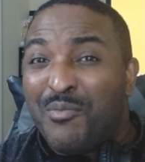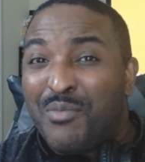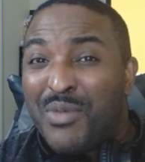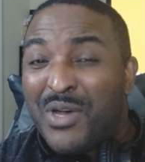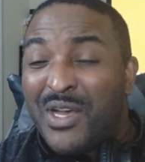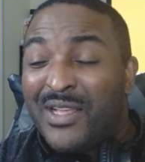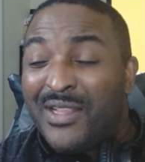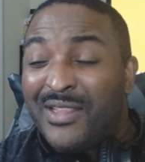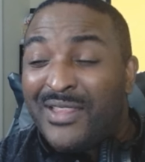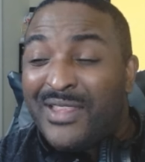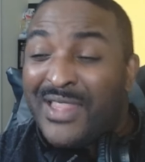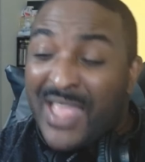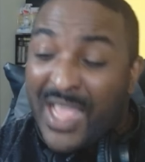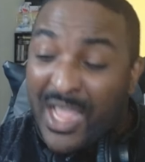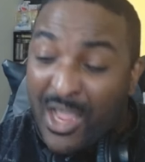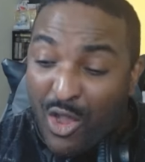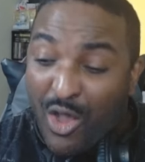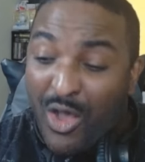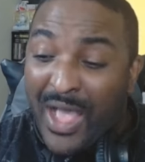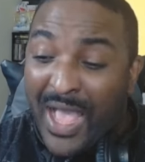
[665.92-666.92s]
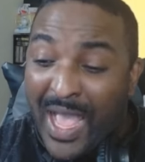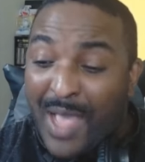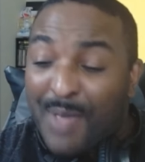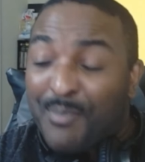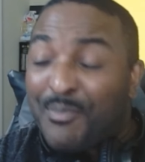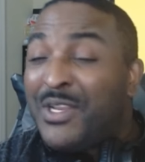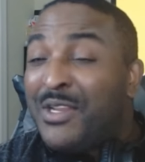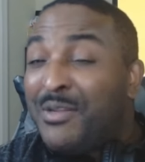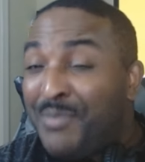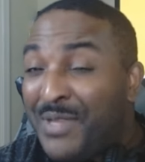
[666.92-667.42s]
but they all
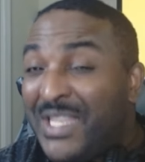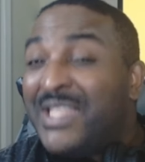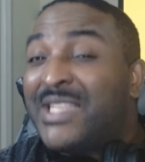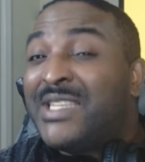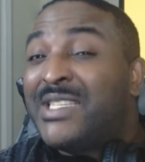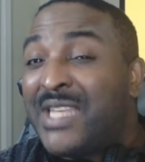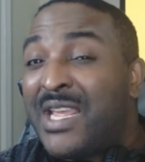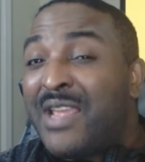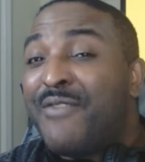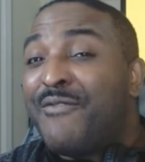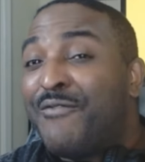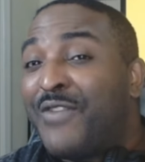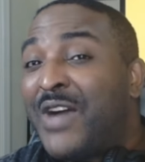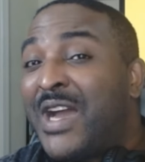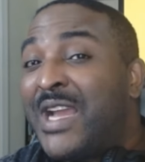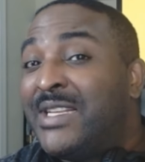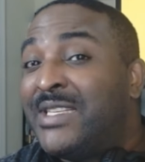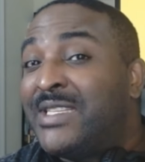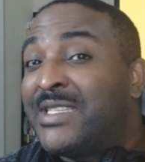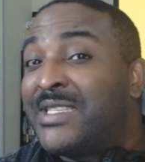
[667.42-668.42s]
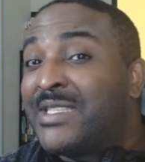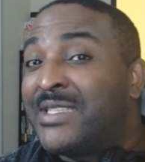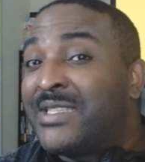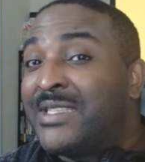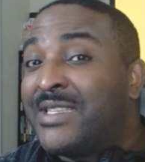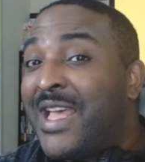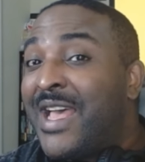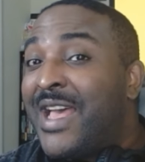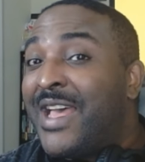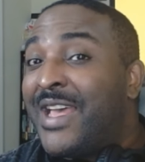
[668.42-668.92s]
happen to be the same fights
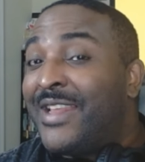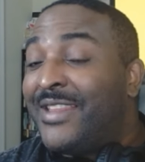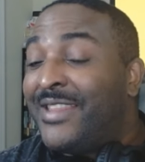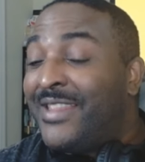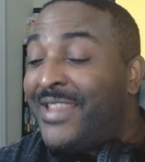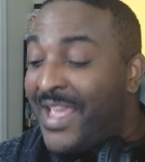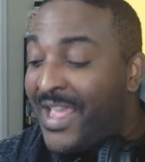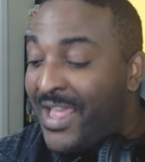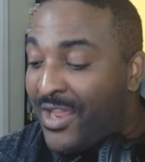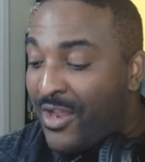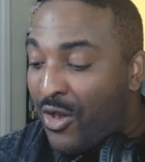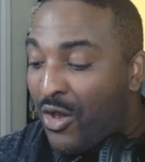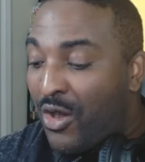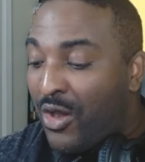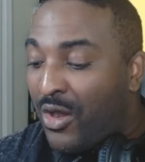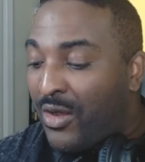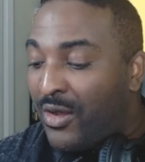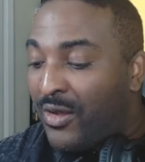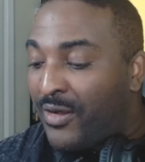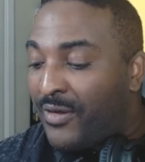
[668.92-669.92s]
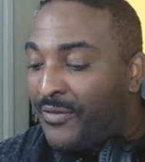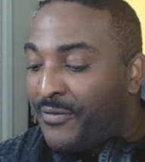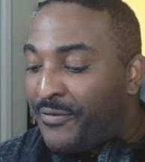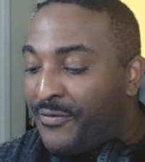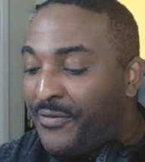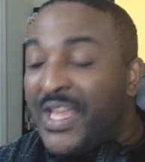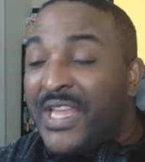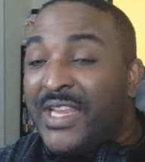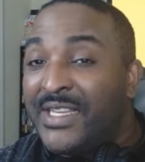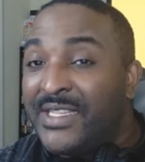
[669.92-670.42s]
that they all
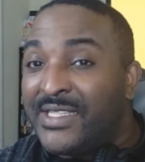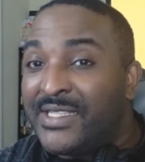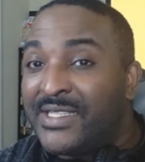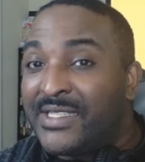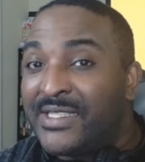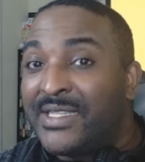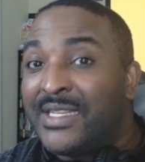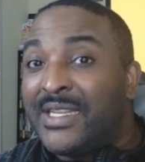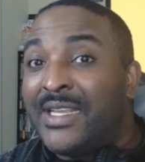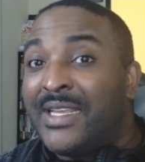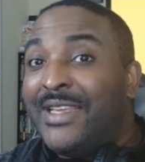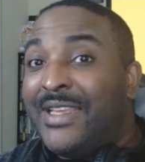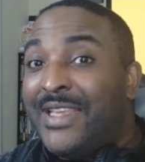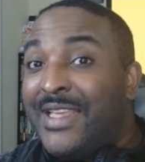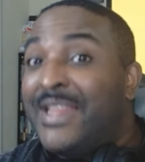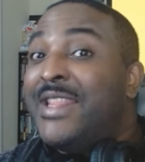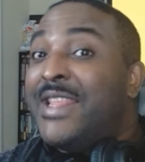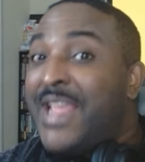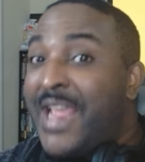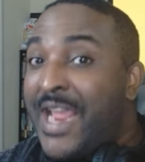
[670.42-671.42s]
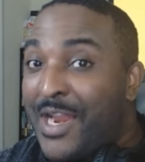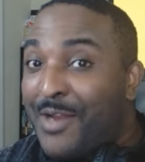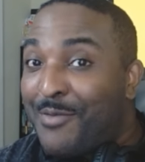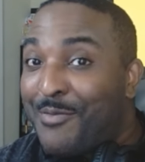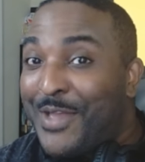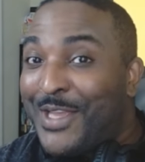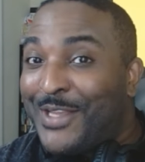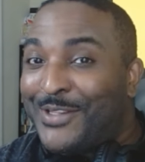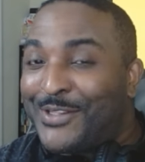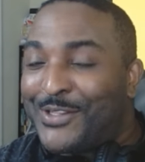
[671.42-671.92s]
face in the
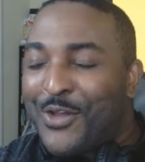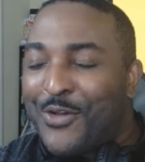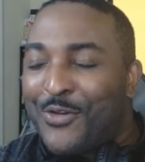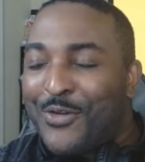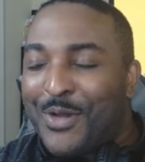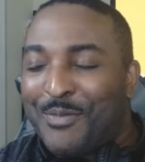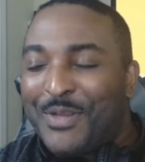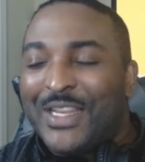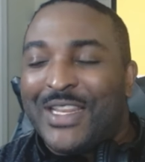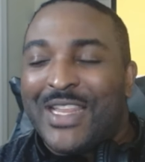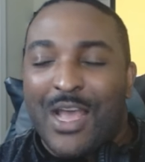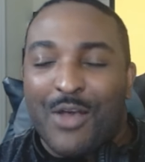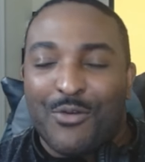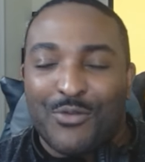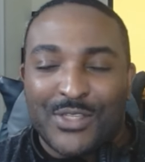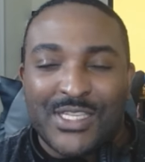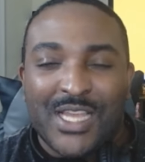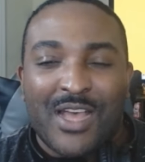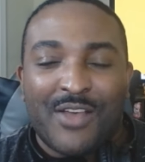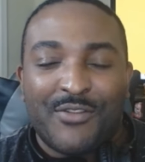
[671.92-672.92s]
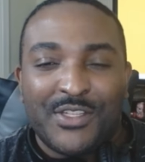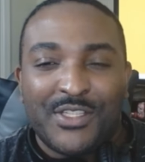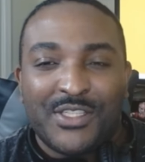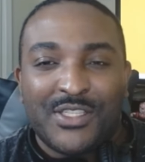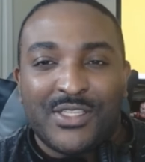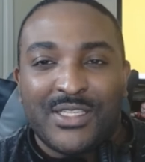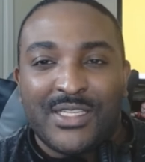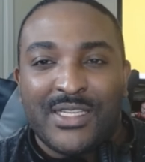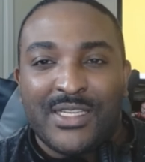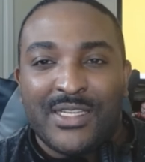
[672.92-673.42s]
anime. So, I mean, that was
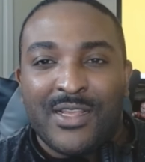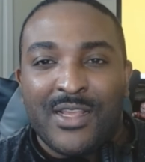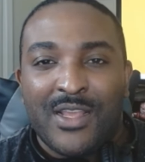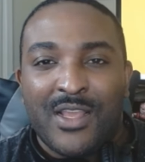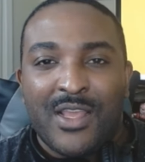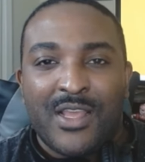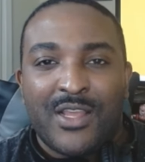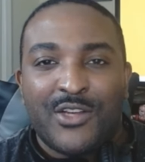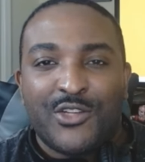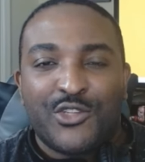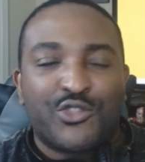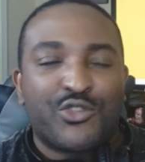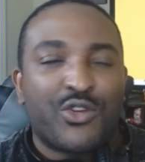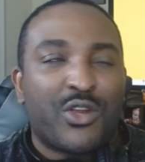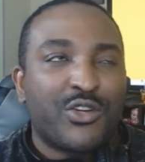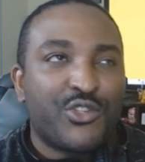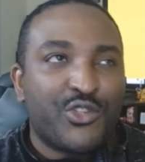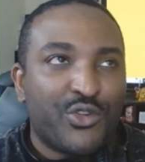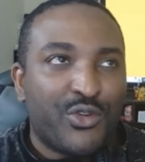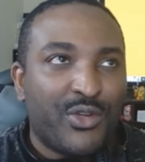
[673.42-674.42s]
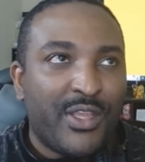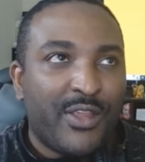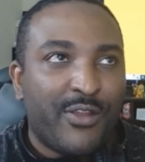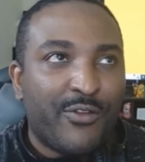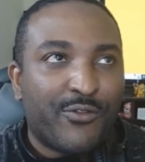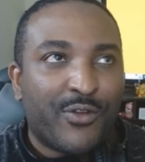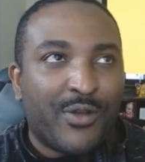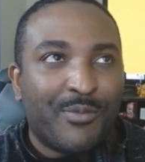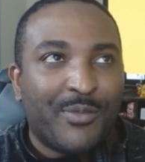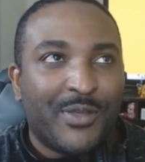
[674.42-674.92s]
obviously structurally
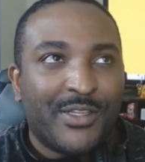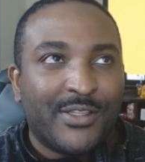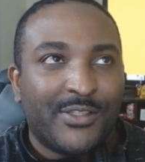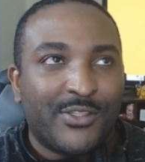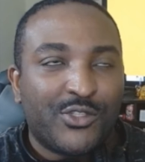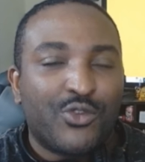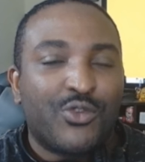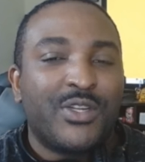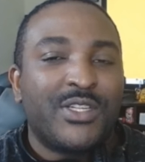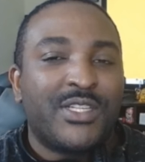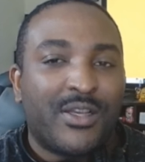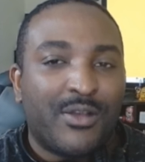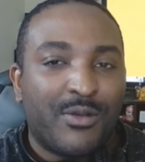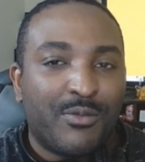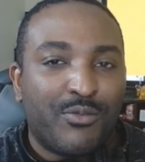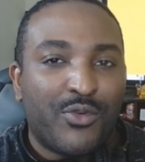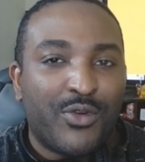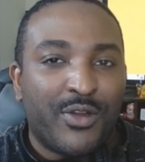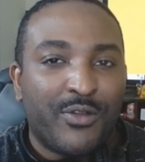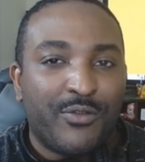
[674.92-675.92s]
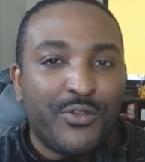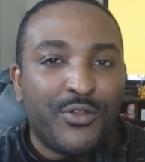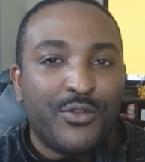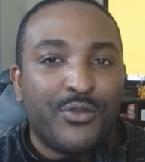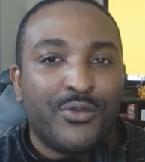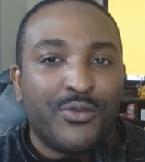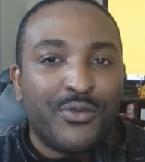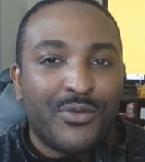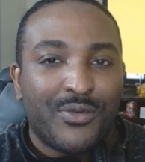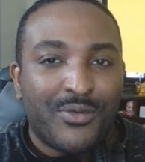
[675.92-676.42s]
from a storytelling point of
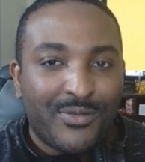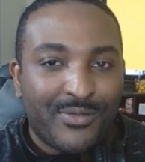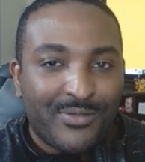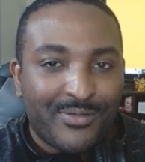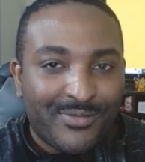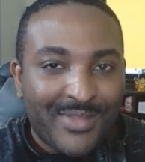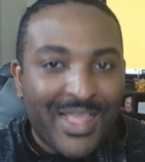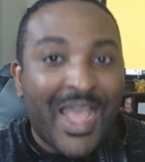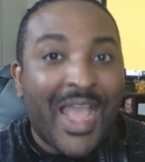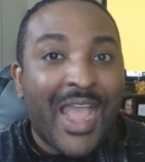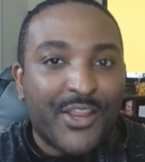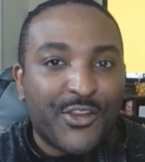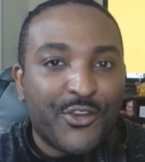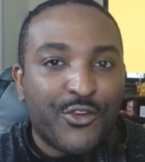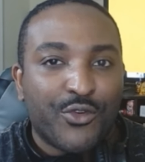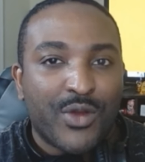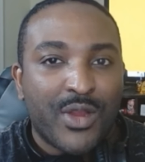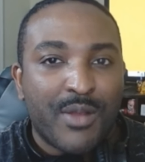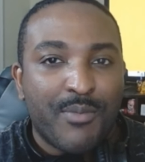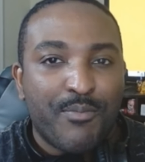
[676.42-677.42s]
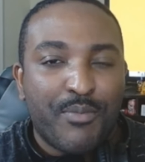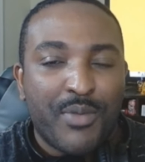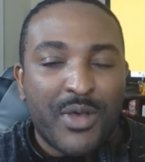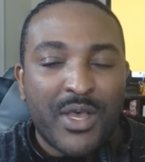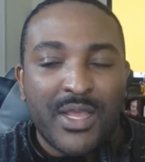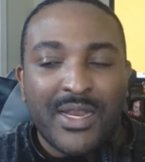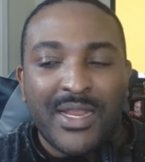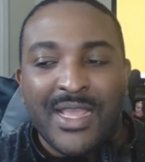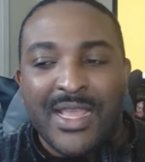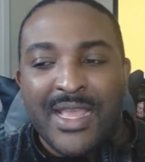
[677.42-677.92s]
view, accurate,
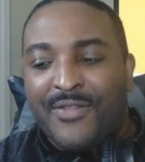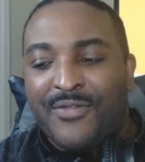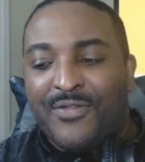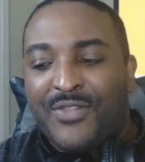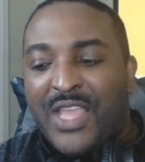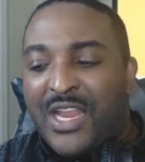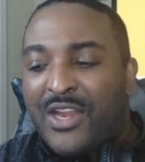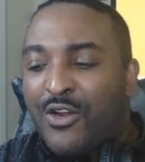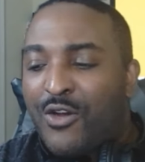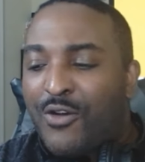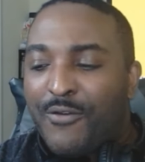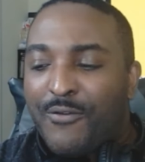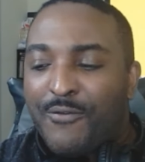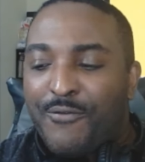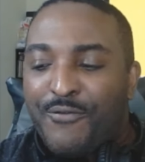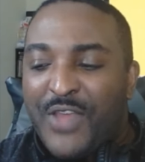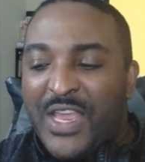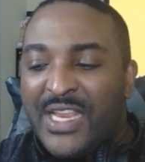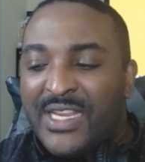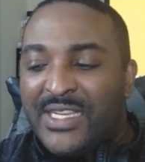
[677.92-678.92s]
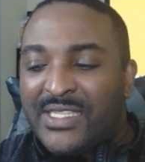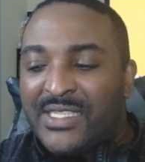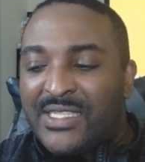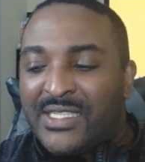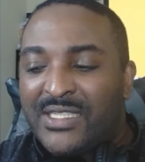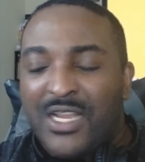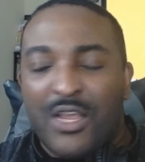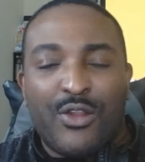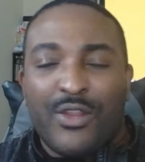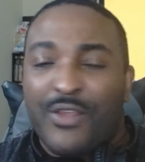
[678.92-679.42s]
but they only
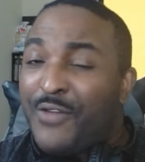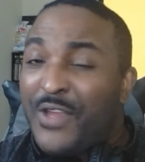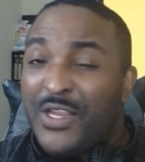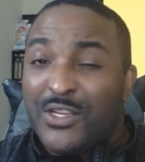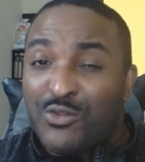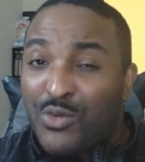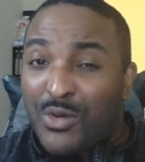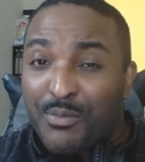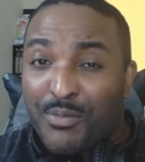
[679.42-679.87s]
face one